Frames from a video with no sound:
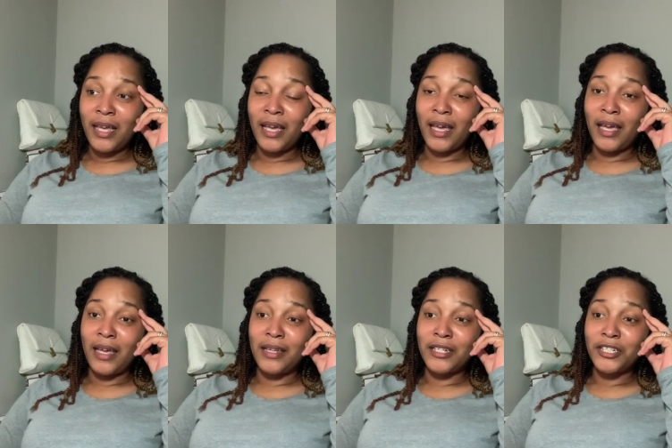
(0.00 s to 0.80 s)

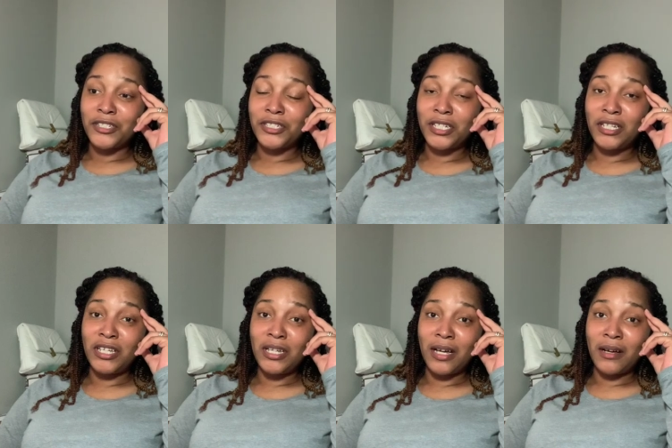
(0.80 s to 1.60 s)
and
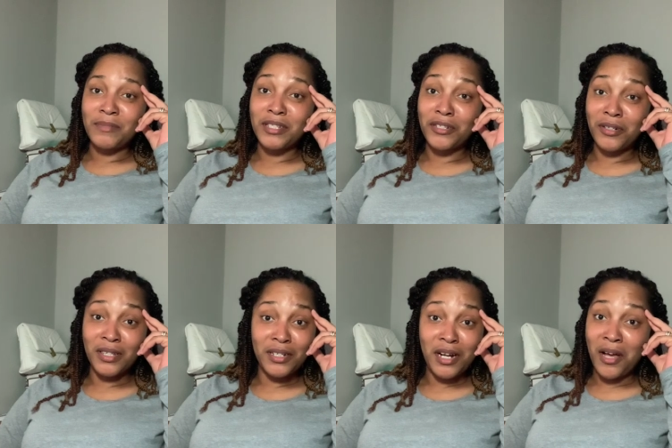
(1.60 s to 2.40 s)
she um, sent her
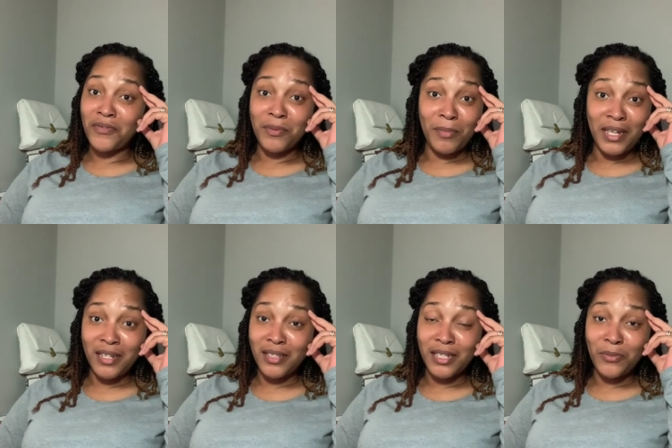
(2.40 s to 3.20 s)
letter off
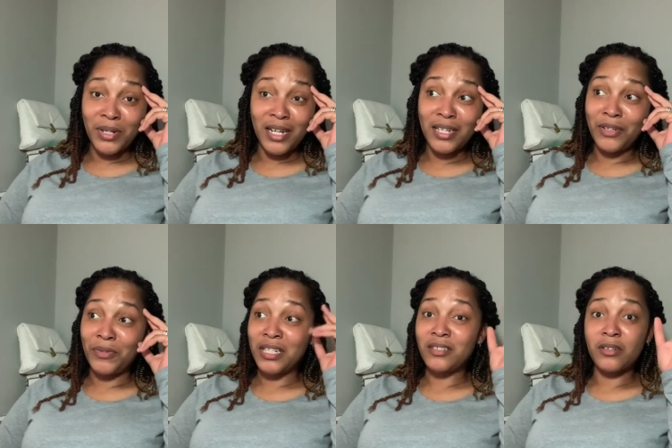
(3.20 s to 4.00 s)
immediately. When I when
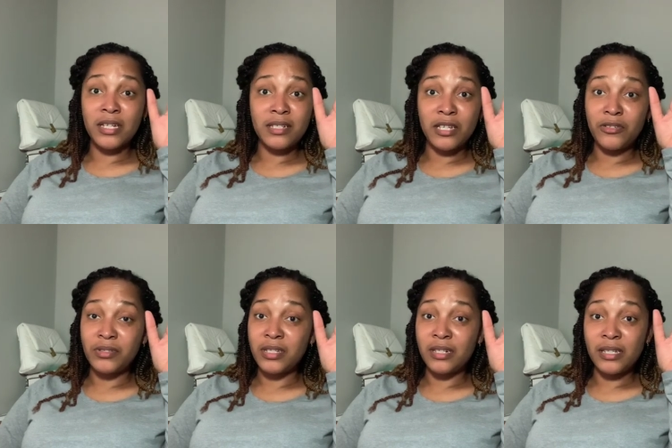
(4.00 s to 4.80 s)
I told her, I said, you
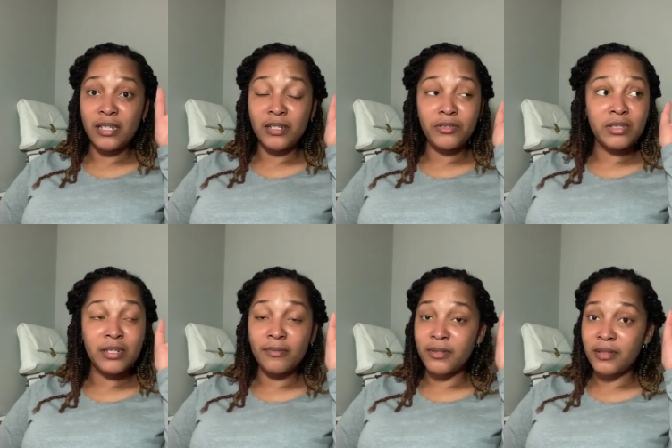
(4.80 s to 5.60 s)
sent a letter, you tell
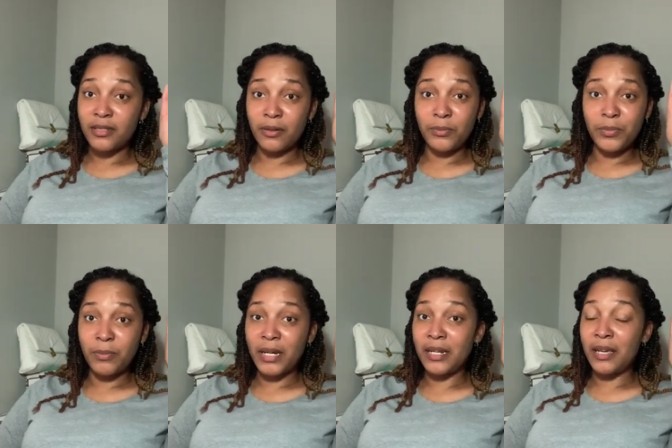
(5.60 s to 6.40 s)
them don't put
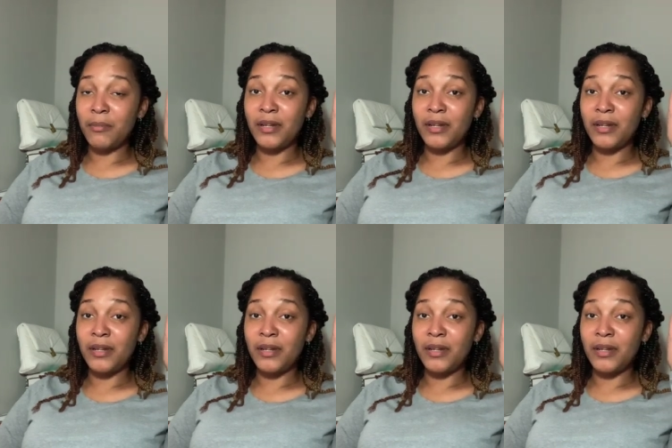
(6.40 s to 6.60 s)
my name